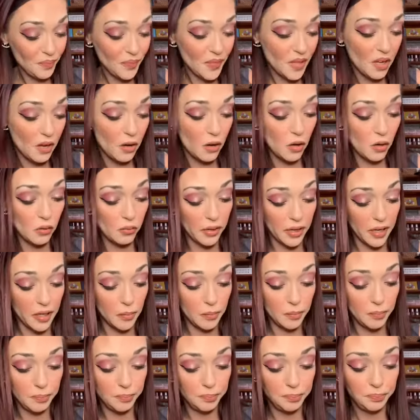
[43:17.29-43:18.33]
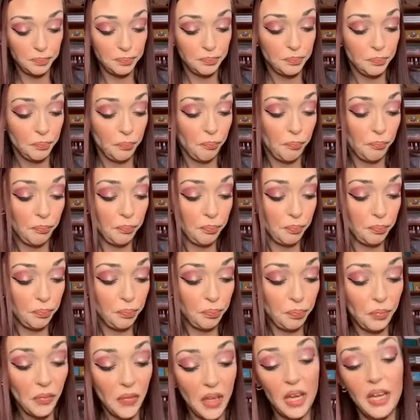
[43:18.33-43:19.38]
All right.
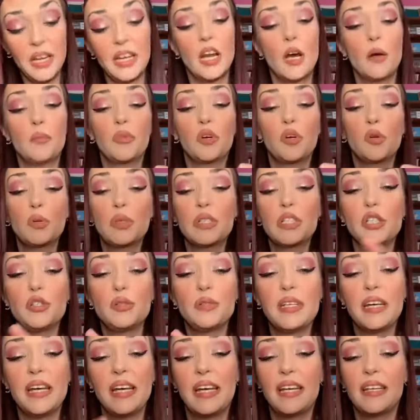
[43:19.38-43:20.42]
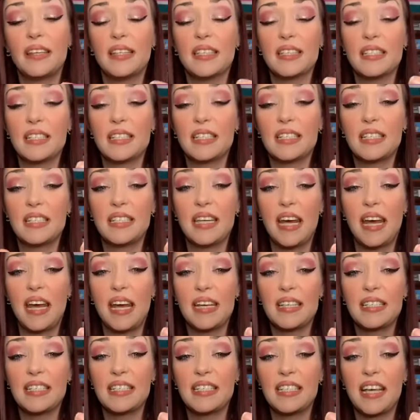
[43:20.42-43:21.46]
And now I'm going to take this Stay
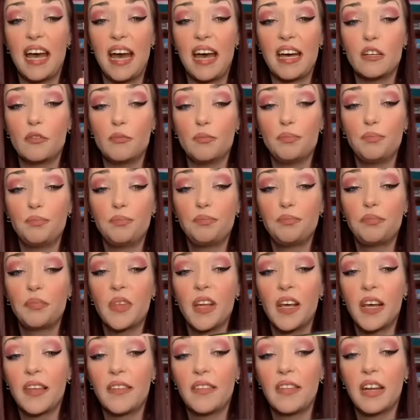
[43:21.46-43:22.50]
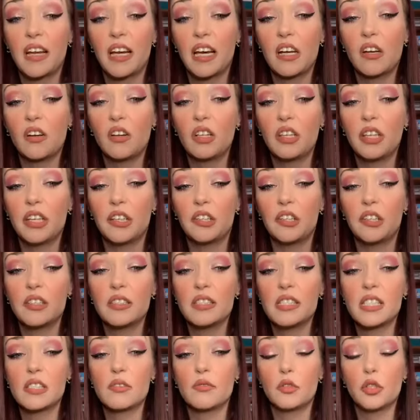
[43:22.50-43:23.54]
Satin that I got on clearance
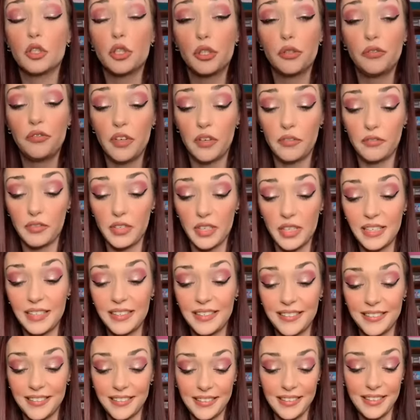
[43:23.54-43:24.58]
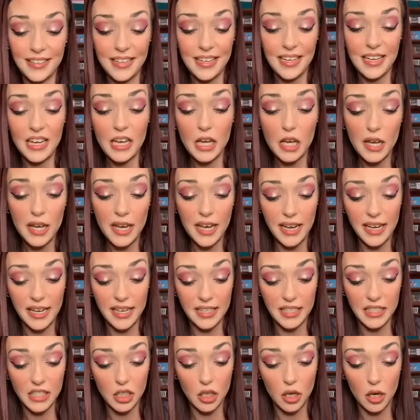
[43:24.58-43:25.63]
for $2.50.
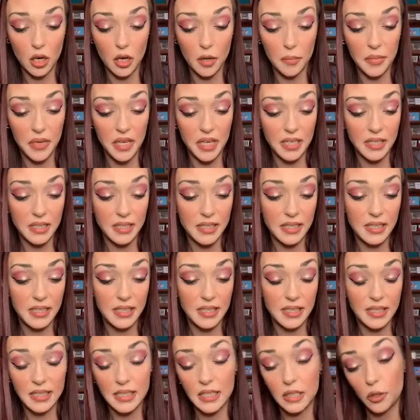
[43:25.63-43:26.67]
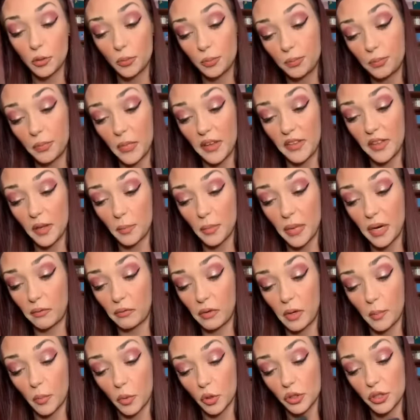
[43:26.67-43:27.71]
And it's, I think by
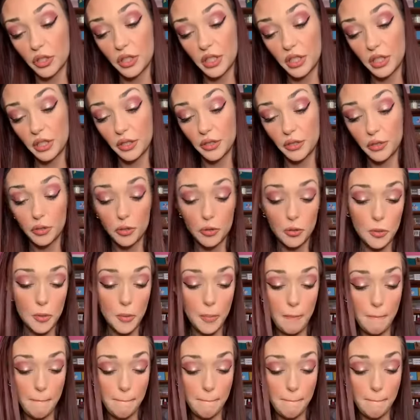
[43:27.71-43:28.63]
Rimmel too.